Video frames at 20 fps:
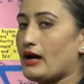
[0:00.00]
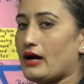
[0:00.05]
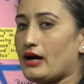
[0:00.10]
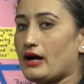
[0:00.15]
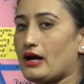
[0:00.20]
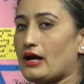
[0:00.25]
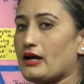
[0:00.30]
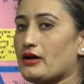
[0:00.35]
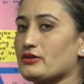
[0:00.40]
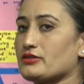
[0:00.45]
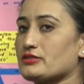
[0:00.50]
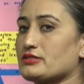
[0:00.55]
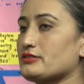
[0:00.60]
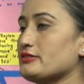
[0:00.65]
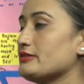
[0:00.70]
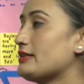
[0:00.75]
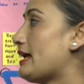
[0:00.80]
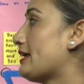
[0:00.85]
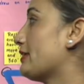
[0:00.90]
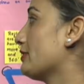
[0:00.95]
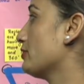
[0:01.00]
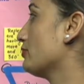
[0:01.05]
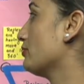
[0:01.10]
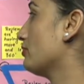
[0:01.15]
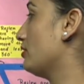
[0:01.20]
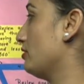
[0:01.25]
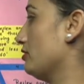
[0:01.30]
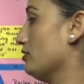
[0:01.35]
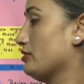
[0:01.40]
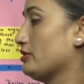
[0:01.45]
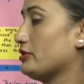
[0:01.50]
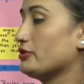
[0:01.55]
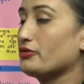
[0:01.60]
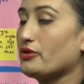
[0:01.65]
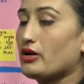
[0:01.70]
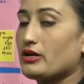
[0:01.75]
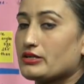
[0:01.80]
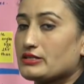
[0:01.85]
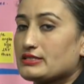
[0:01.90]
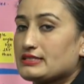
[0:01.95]
I understood that you
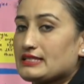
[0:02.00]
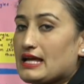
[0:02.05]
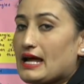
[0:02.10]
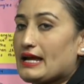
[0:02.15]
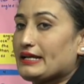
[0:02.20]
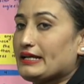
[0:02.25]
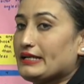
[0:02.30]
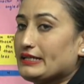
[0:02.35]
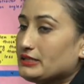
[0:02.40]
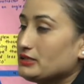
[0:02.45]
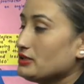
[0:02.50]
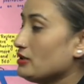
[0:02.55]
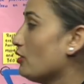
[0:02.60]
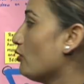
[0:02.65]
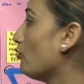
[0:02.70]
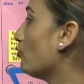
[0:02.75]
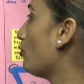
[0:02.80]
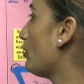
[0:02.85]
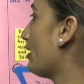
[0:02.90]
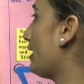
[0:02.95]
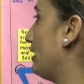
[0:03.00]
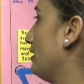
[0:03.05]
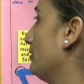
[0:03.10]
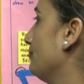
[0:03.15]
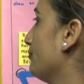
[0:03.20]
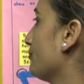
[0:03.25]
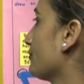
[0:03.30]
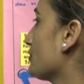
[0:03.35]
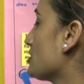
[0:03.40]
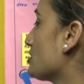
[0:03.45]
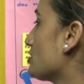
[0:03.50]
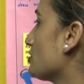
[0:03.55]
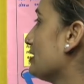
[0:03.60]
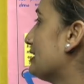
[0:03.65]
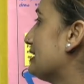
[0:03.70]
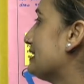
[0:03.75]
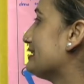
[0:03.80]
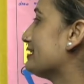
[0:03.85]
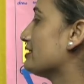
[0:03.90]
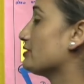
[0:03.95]
understand it well. So,
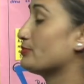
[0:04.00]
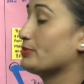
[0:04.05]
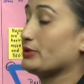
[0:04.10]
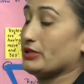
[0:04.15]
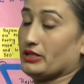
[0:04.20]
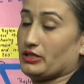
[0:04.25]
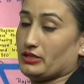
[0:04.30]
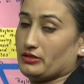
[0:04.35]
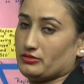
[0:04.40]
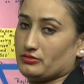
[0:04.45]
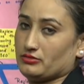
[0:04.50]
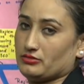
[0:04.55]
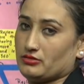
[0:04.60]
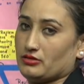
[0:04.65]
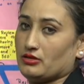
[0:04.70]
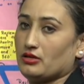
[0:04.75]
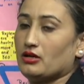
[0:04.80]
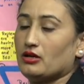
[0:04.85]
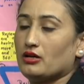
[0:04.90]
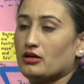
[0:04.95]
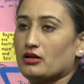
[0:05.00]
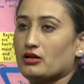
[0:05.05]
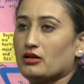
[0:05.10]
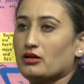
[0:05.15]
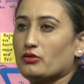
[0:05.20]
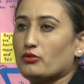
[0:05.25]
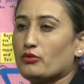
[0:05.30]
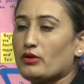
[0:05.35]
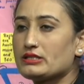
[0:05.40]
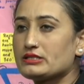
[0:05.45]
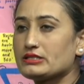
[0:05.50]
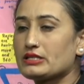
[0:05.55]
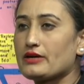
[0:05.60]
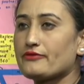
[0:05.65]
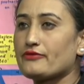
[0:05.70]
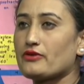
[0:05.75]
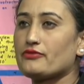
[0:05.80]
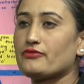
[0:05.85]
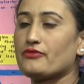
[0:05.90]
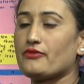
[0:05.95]
linear pair. What type
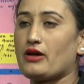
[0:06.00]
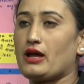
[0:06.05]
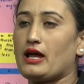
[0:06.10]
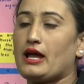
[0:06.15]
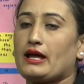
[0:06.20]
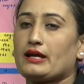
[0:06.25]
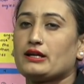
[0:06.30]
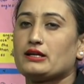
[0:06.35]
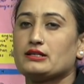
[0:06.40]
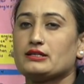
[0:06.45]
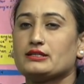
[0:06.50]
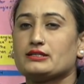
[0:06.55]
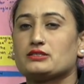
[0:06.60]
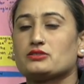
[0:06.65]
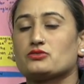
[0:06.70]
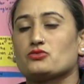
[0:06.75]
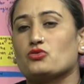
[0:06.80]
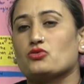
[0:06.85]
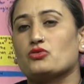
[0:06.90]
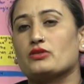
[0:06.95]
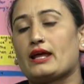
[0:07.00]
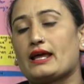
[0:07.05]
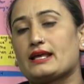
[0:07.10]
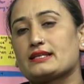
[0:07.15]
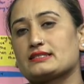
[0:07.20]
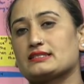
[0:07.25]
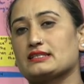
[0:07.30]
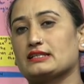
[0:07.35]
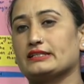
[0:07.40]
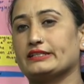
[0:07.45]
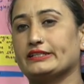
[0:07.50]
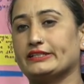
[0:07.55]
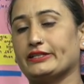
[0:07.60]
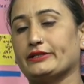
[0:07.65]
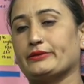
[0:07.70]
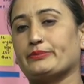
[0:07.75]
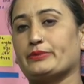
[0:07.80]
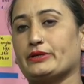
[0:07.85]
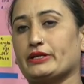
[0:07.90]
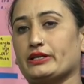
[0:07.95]
of angle is known as the linear
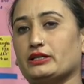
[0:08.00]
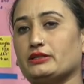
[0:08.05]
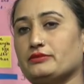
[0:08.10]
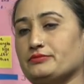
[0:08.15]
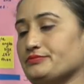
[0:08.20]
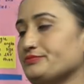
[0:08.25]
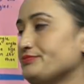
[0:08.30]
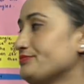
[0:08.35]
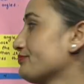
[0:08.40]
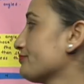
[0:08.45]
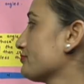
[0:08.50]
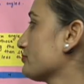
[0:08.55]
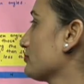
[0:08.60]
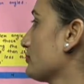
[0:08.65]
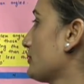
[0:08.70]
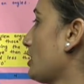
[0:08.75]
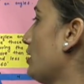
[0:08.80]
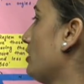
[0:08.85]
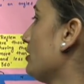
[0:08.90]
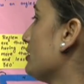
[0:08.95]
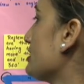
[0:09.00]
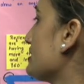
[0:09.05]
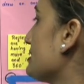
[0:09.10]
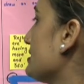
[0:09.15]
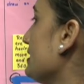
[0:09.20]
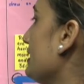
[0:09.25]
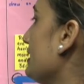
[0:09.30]
pair? Okay, see